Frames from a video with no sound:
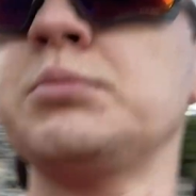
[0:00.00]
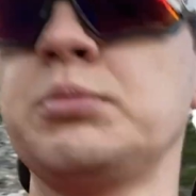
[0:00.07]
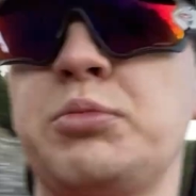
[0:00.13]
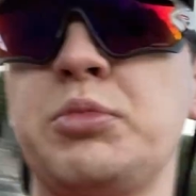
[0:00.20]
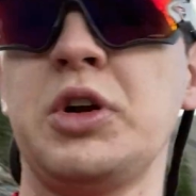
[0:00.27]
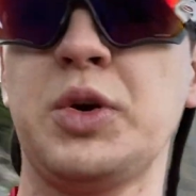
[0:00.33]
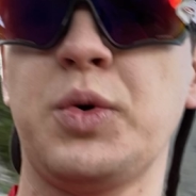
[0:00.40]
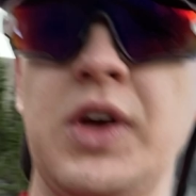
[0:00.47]

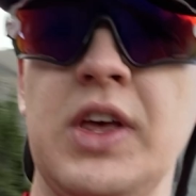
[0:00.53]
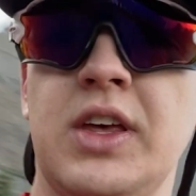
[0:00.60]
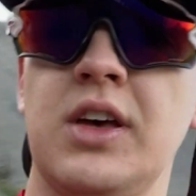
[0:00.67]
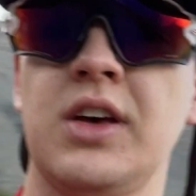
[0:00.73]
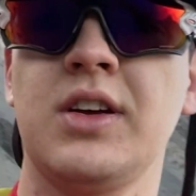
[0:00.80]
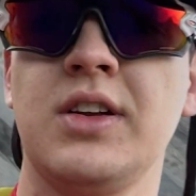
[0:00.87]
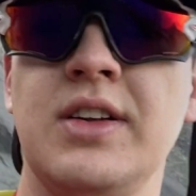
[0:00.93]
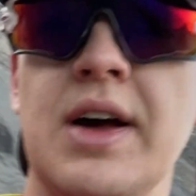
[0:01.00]
pretty quick.
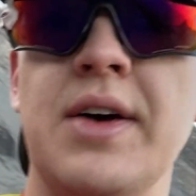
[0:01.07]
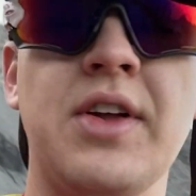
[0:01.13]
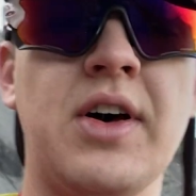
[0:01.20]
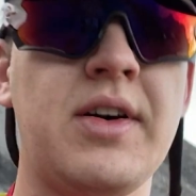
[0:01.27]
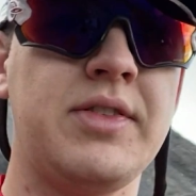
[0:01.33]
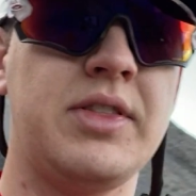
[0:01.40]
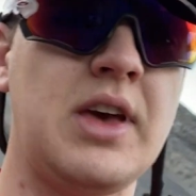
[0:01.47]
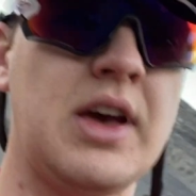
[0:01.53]
Down
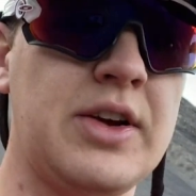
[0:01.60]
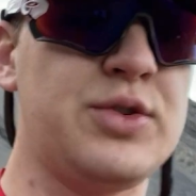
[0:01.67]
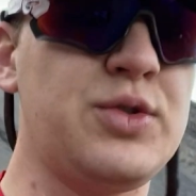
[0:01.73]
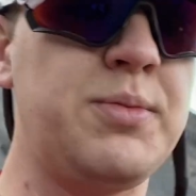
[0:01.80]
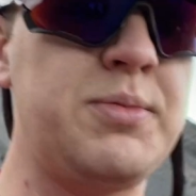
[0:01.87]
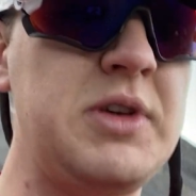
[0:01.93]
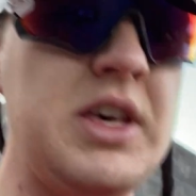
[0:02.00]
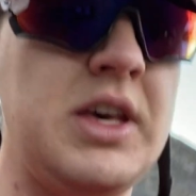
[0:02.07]
off the actual
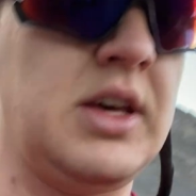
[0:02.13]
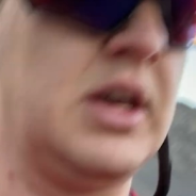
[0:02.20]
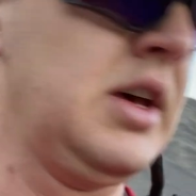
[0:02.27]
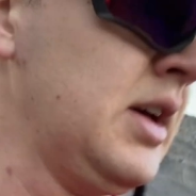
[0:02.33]
peak,